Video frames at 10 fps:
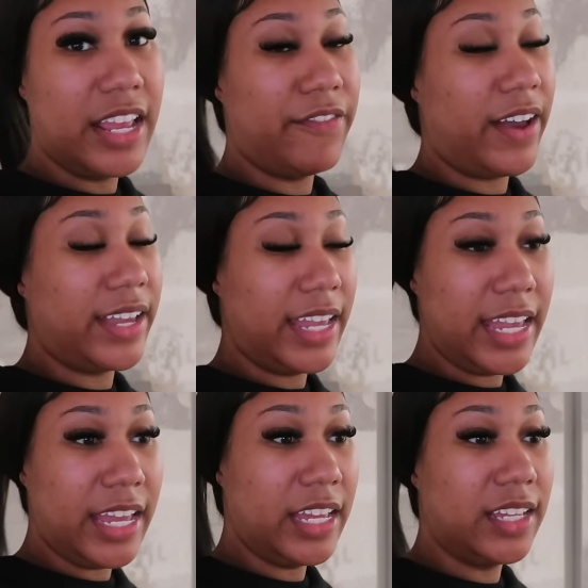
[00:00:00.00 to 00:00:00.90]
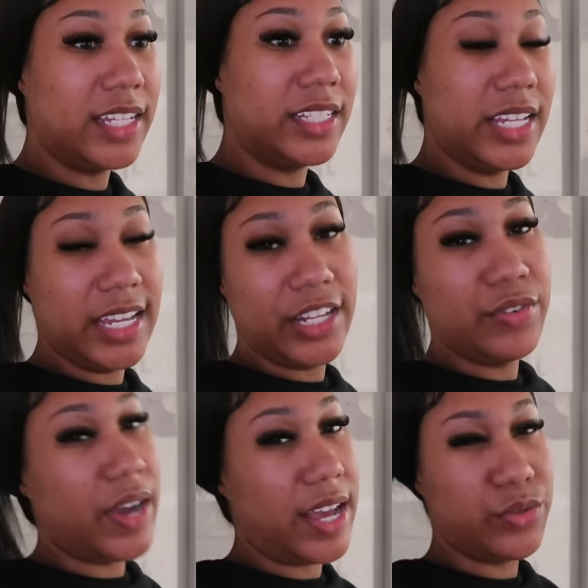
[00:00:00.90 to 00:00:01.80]
If I can't, then you
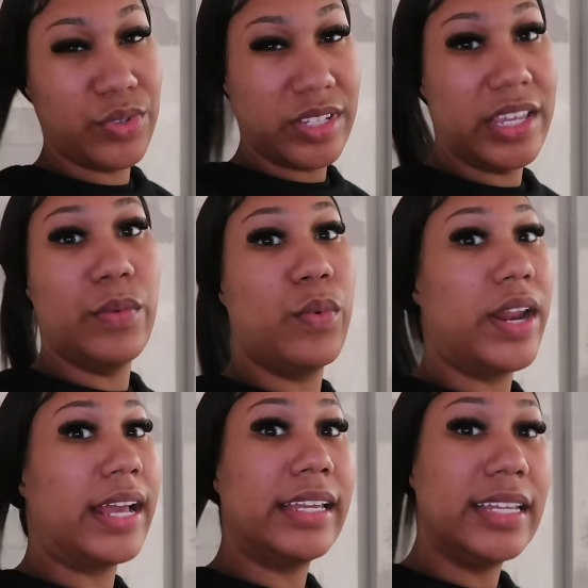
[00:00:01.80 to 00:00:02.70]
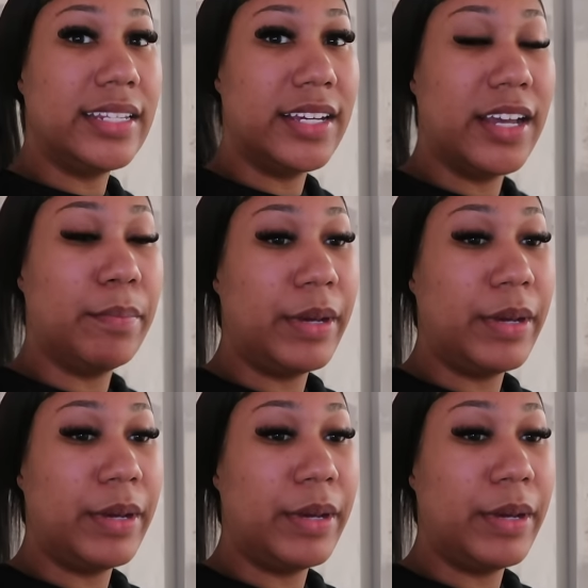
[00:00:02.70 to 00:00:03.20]
guys will see what I get done.